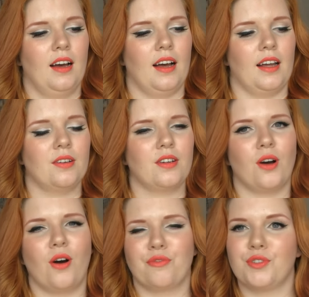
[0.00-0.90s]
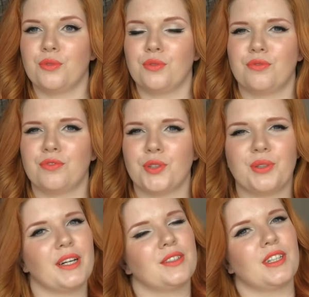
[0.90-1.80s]
I don't know, a few
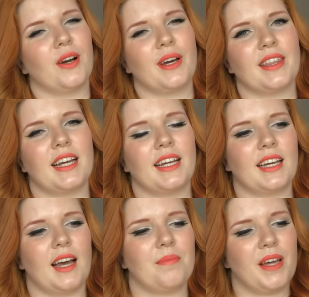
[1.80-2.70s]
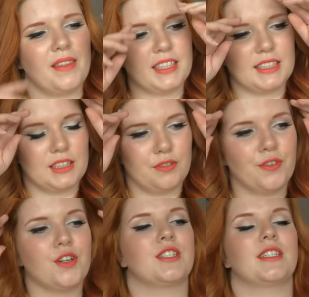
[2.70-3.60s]
years ago, I think, and this is the
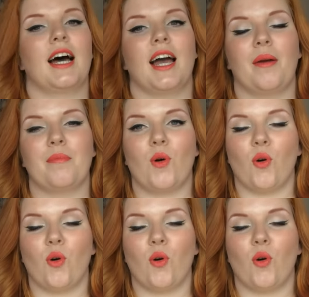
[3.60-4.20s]
first time